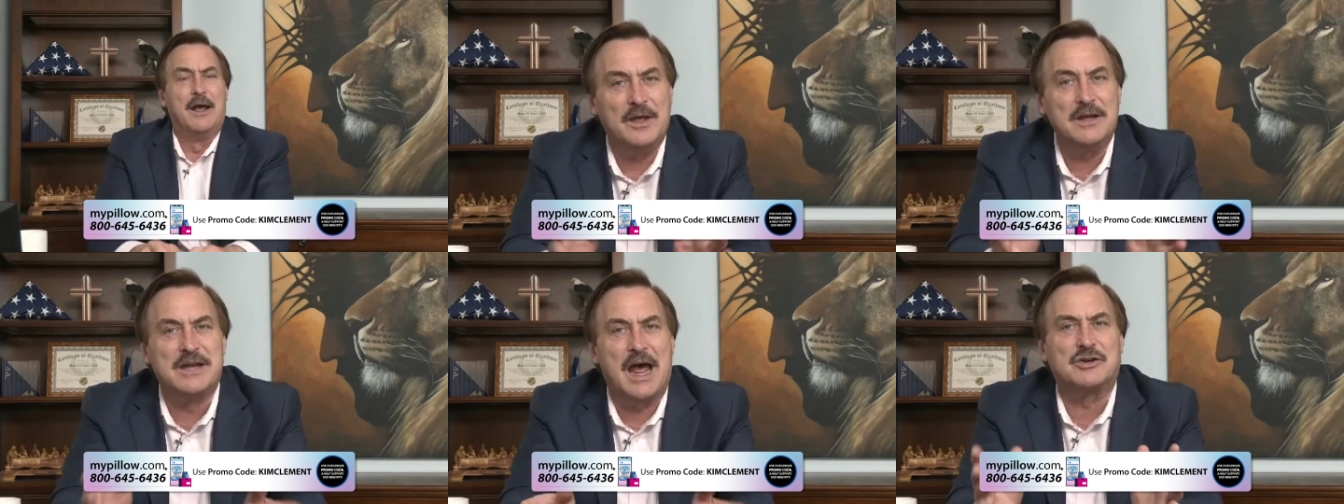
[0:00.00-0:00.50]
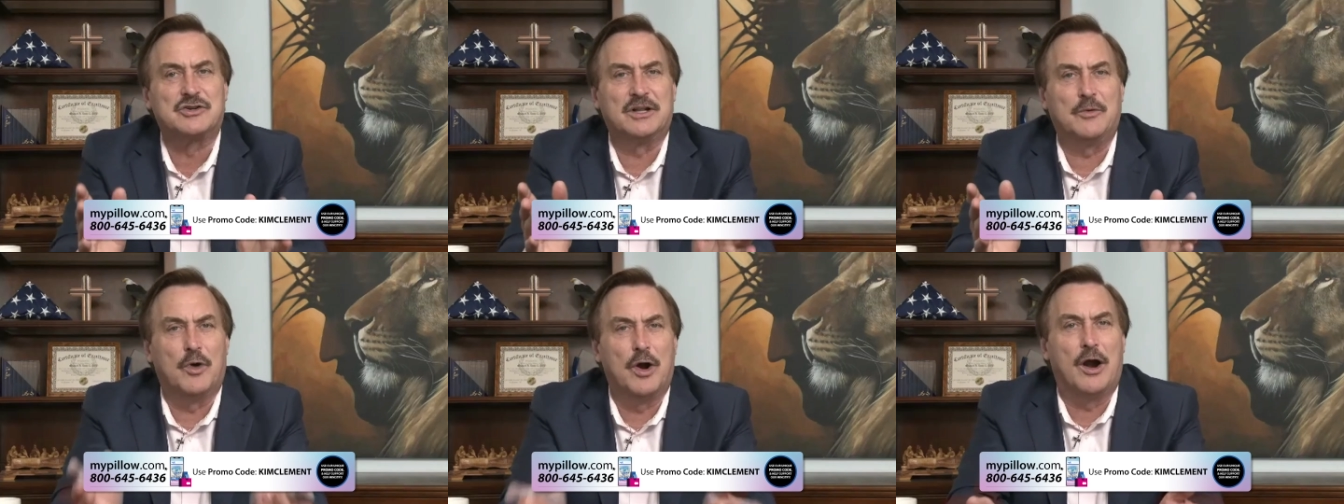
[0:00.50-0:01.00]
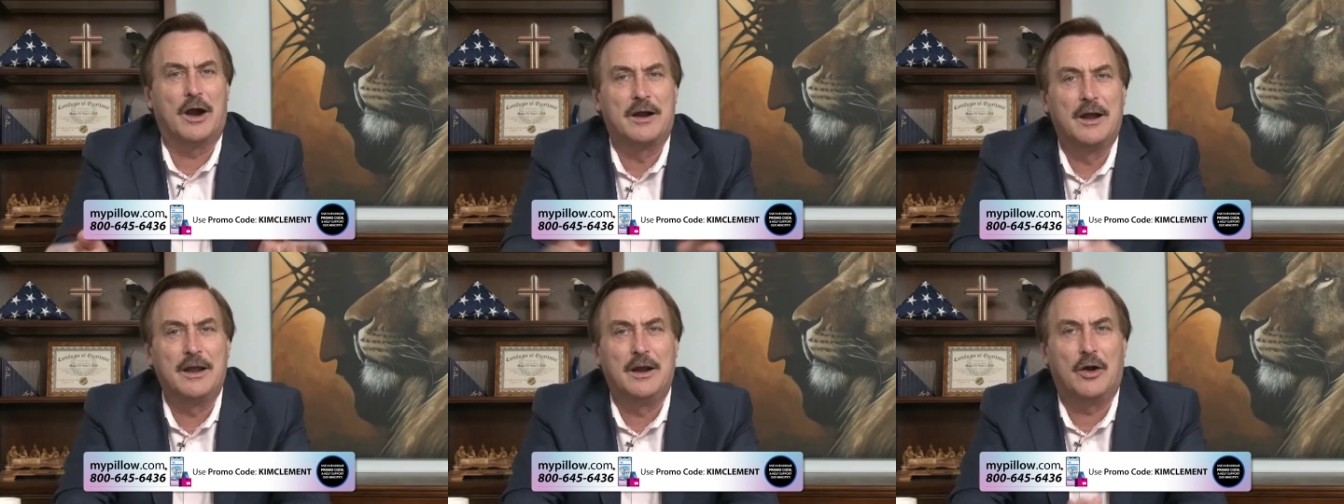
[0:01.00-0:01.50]
These actually work.
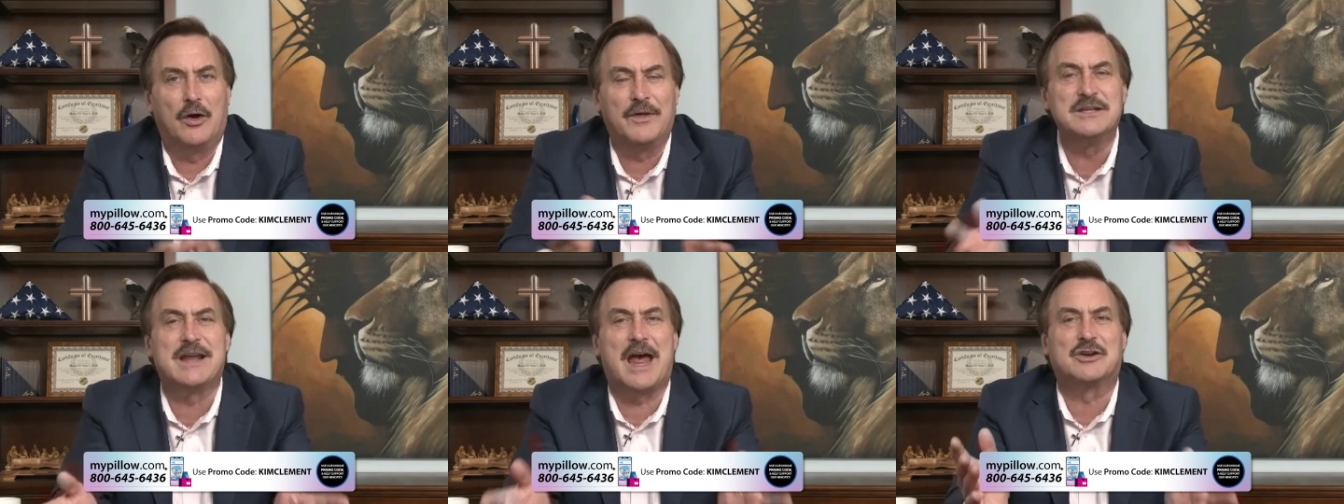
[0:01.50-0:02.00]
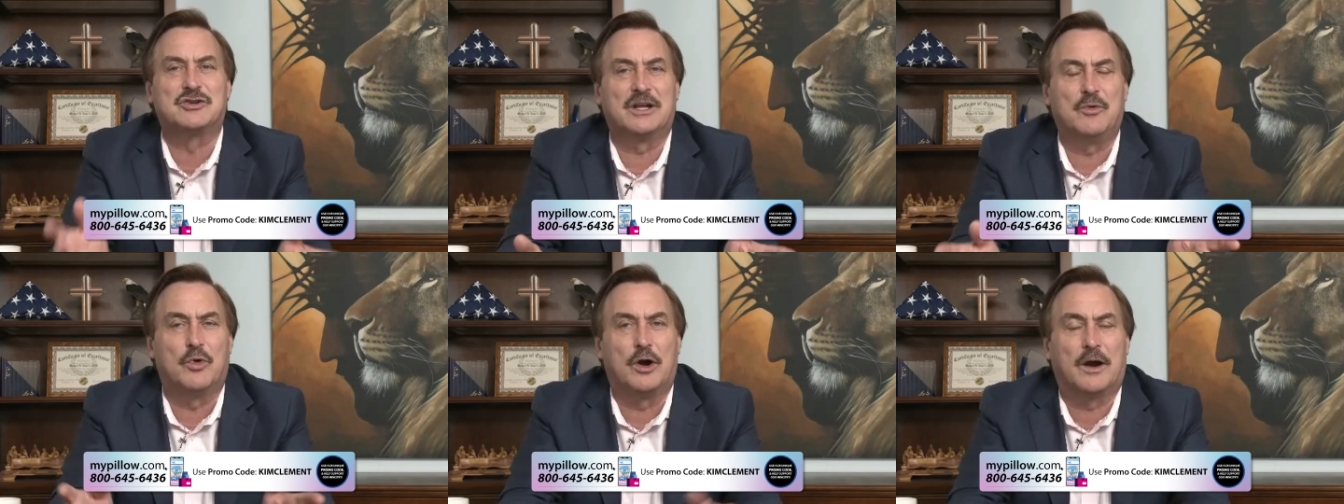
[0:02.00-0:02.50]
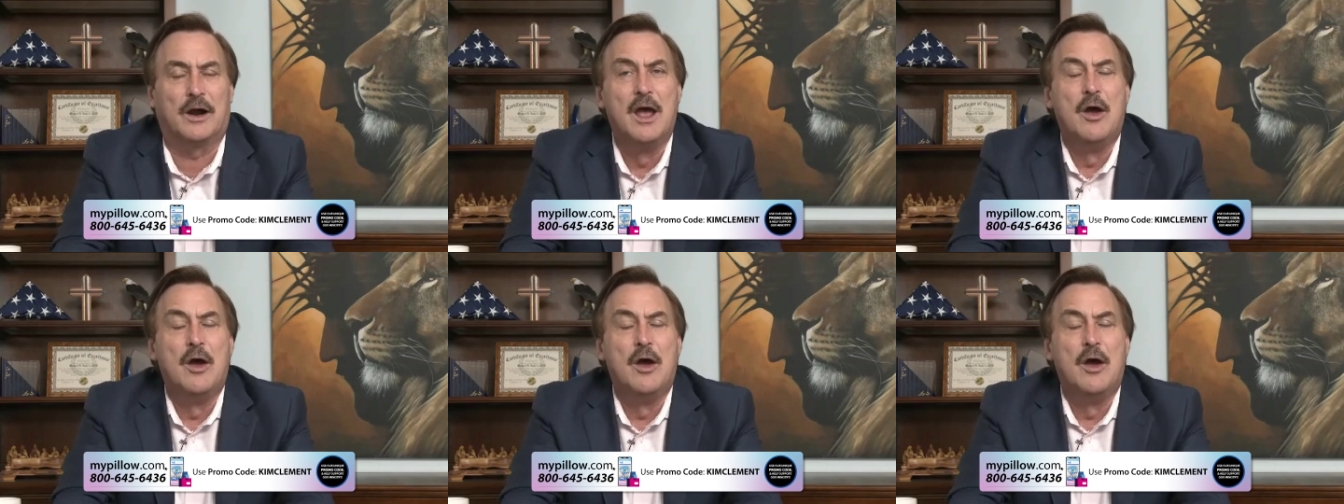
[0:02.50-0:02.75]
You know, these actually work.